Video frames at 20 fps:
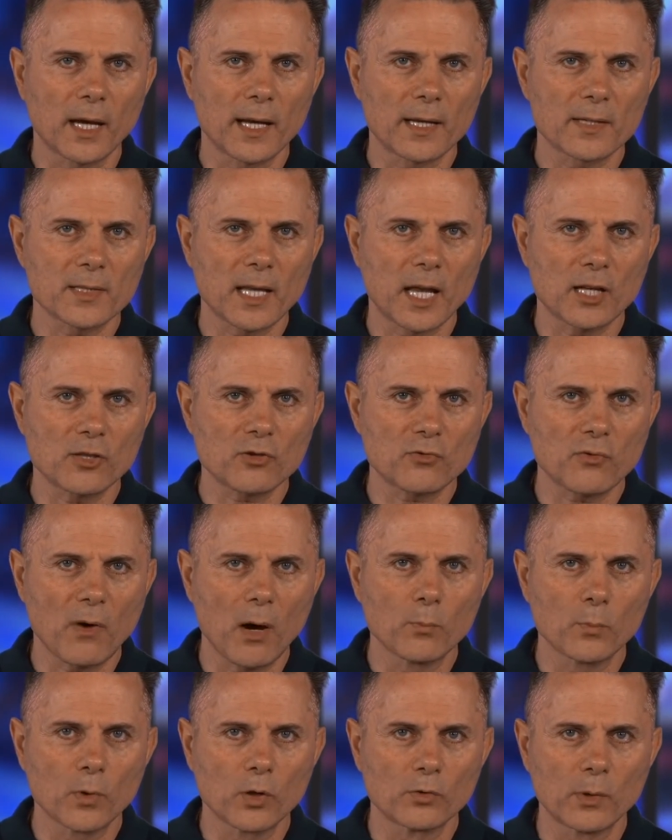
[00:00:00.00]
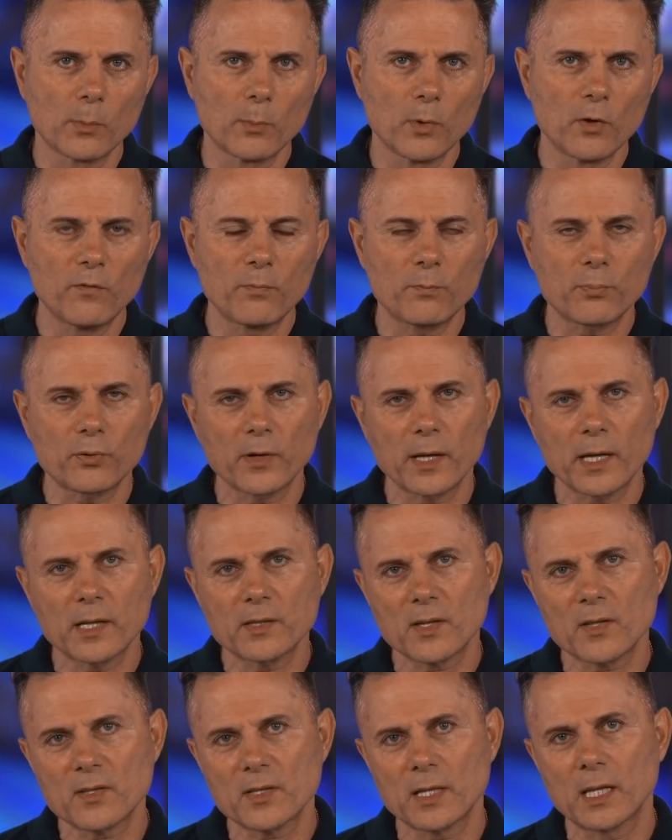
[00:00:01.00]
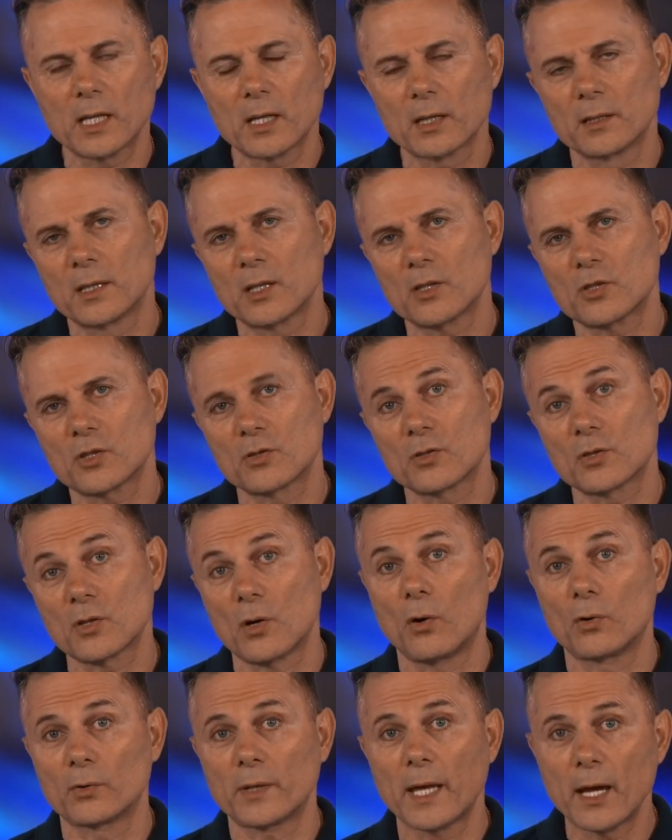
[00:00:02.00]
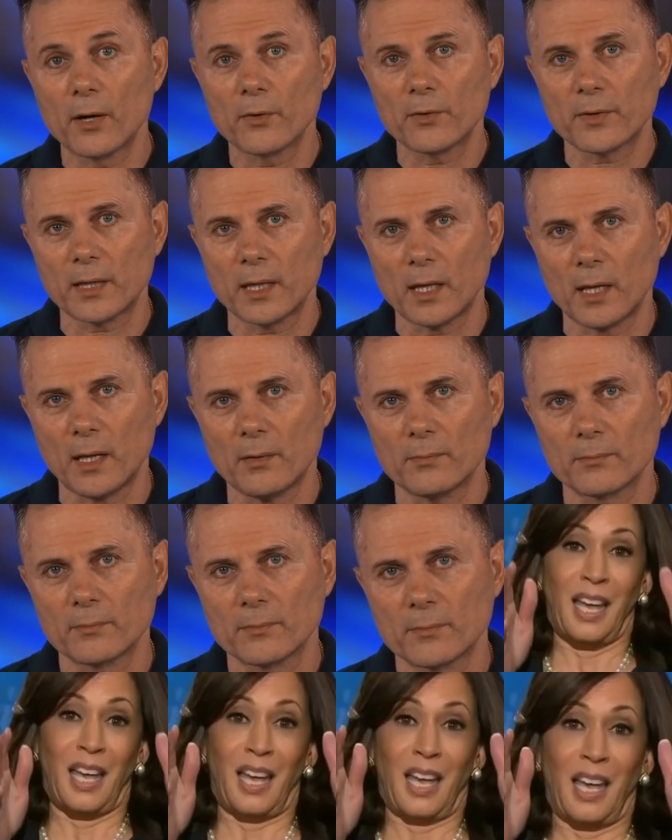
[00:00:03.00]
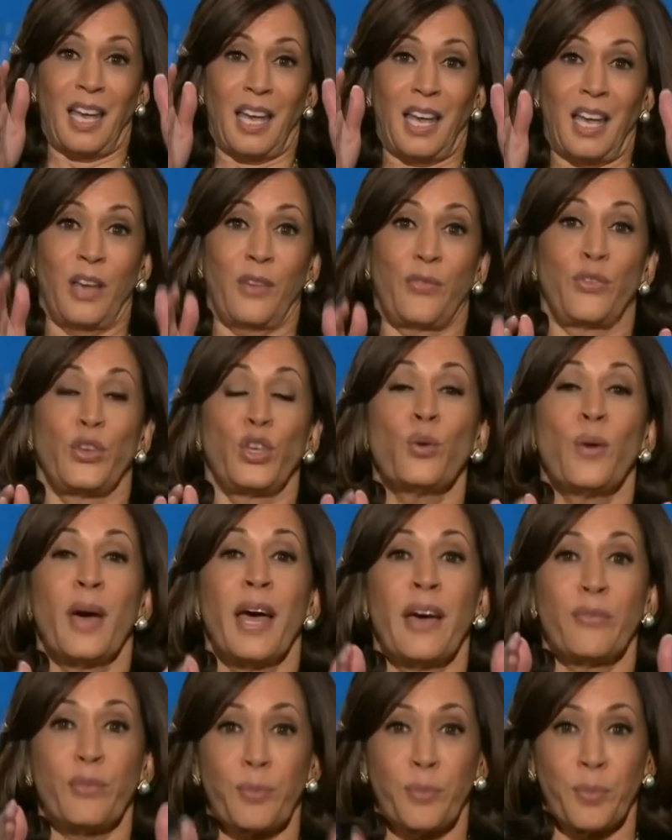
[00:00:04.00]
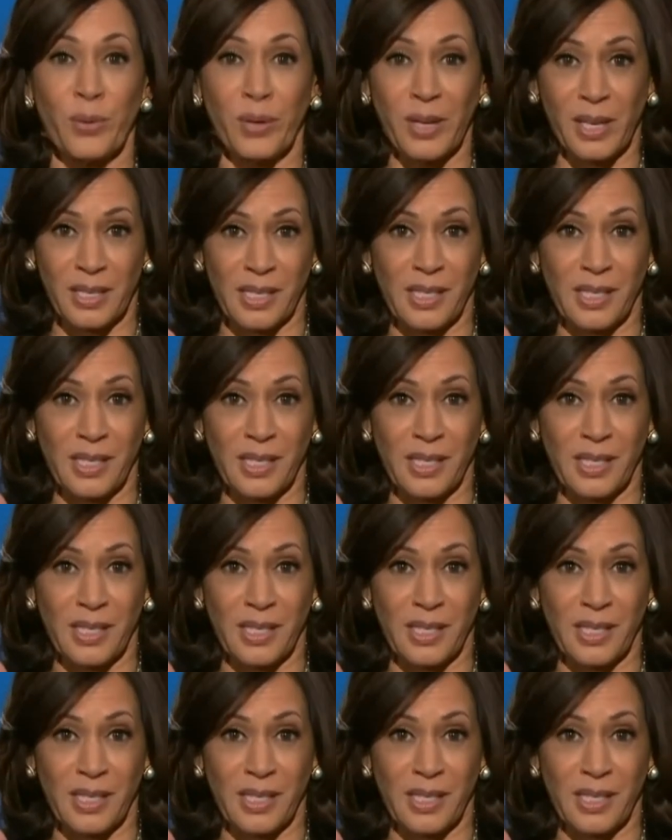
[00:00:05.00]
lie is that Trump will remove pre existing conditions on health care. If you have a pre